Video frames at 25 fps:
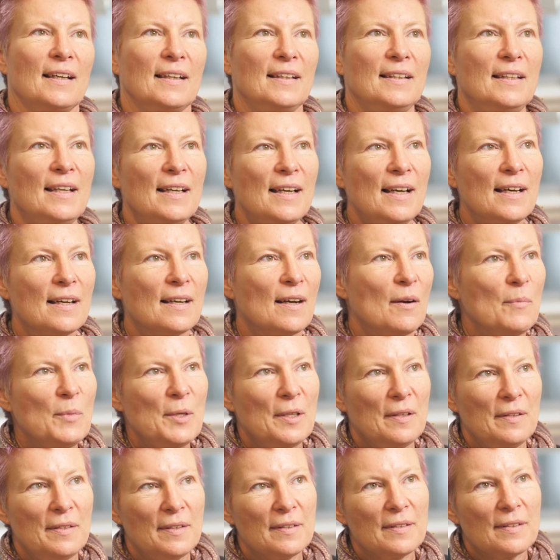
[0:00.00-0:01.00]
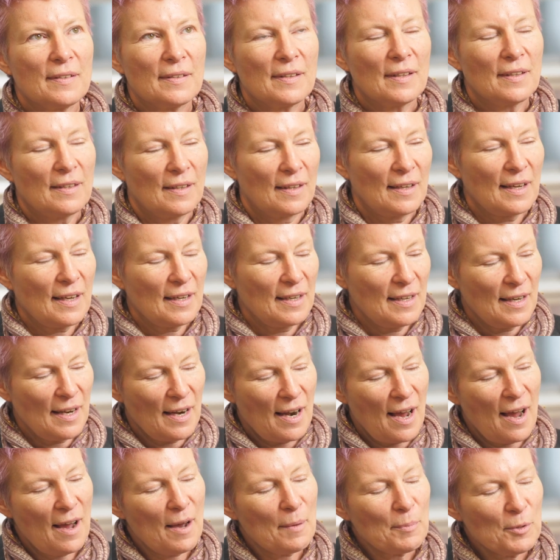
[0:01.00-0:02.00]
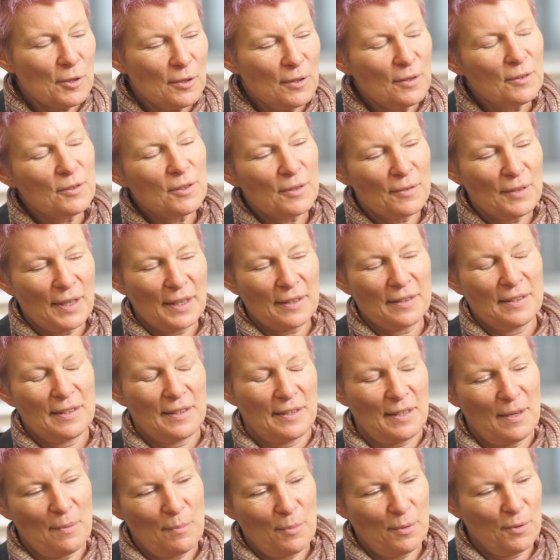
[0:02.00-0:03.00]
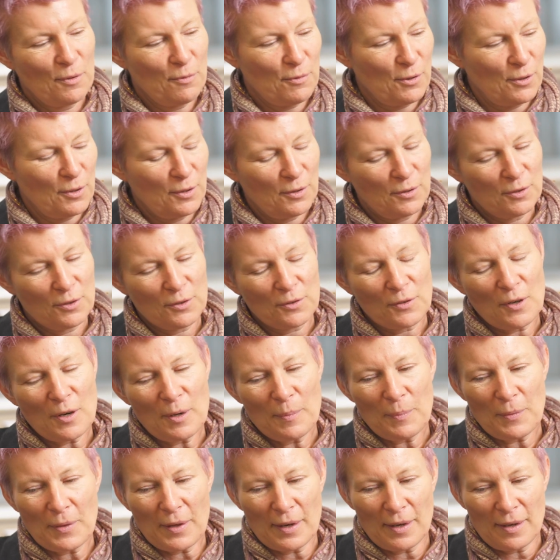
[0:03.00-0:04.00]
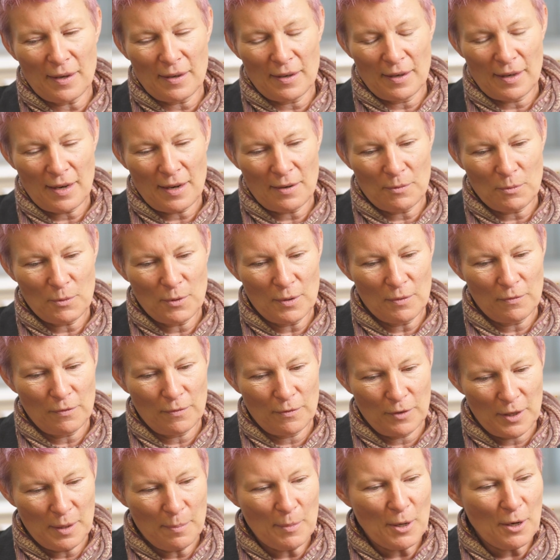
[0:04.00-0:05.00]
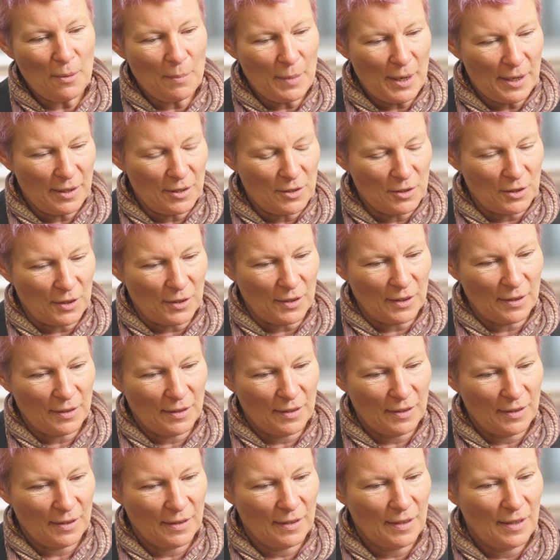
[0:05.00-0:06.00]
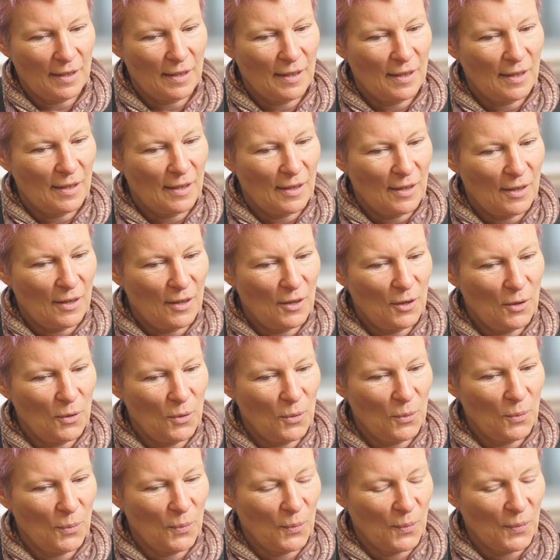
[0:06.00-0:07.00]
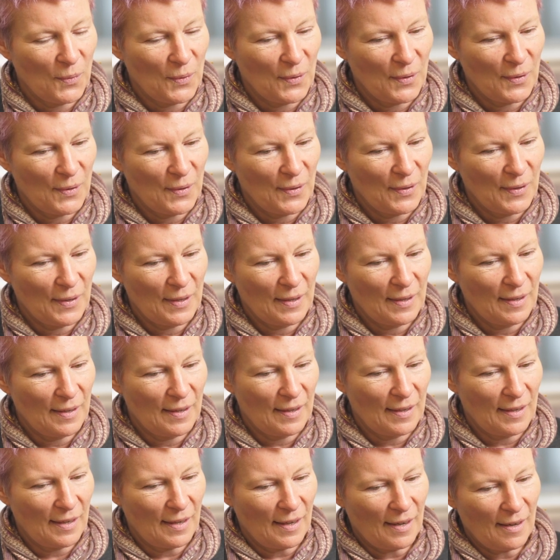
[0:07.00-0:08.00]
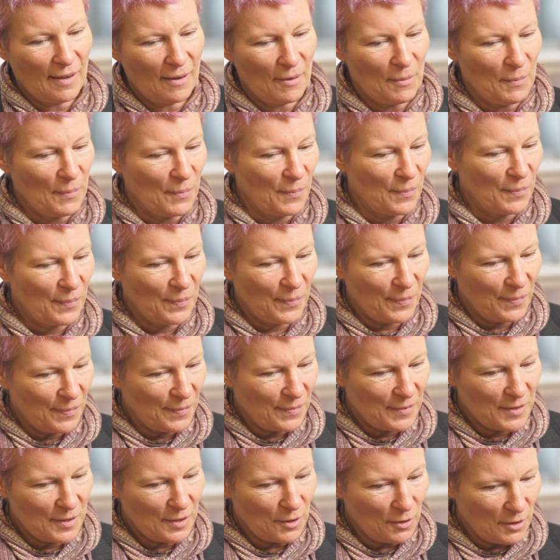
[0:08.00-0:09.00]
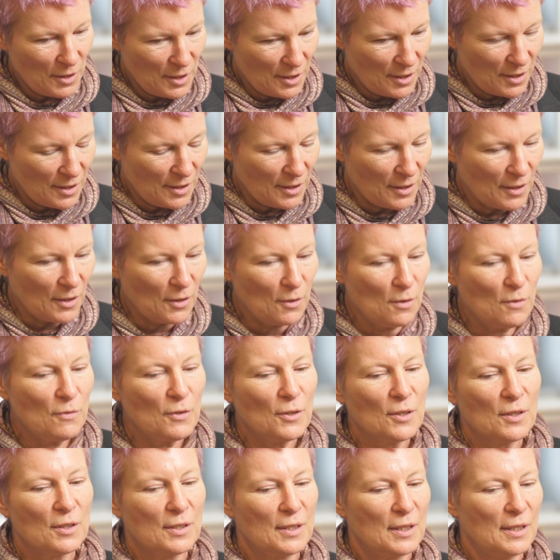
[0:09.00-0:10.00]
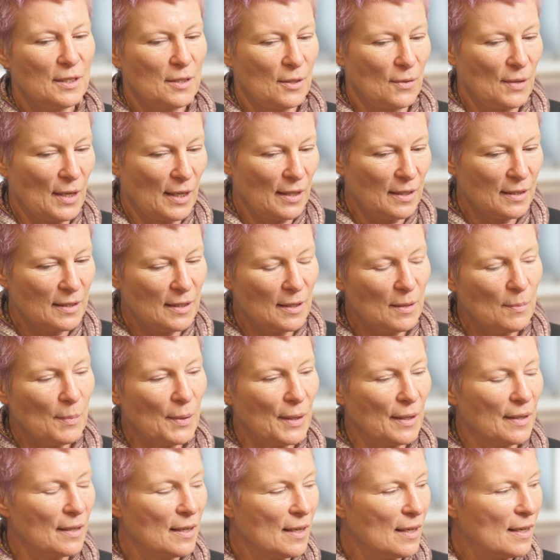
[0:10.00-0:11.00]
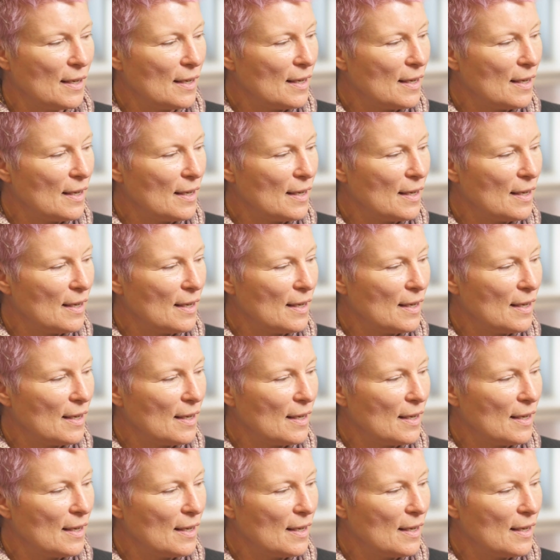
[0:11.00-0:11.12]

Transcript: Yeah, I mean, in an absolute direct example of what you described there, I'd had one female manager who, so this is the university, so academia,